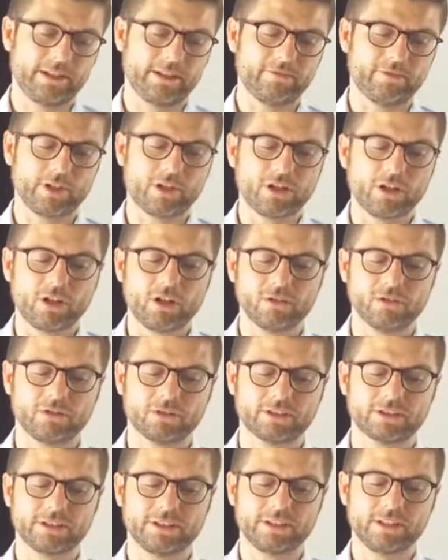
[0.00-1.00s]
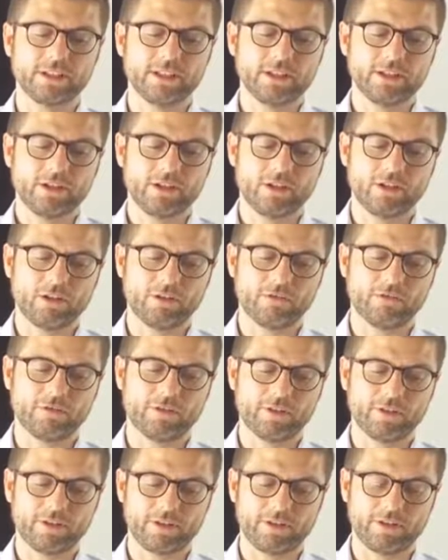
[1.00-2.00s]
and the colors of
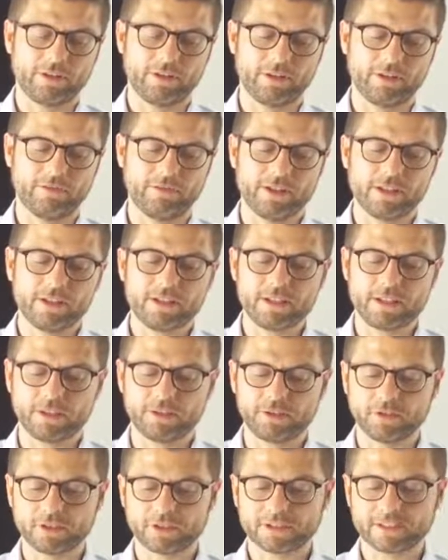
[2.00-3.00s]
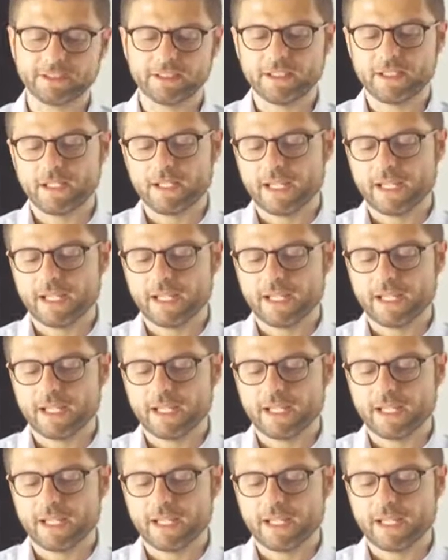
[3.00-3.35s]
the interiors.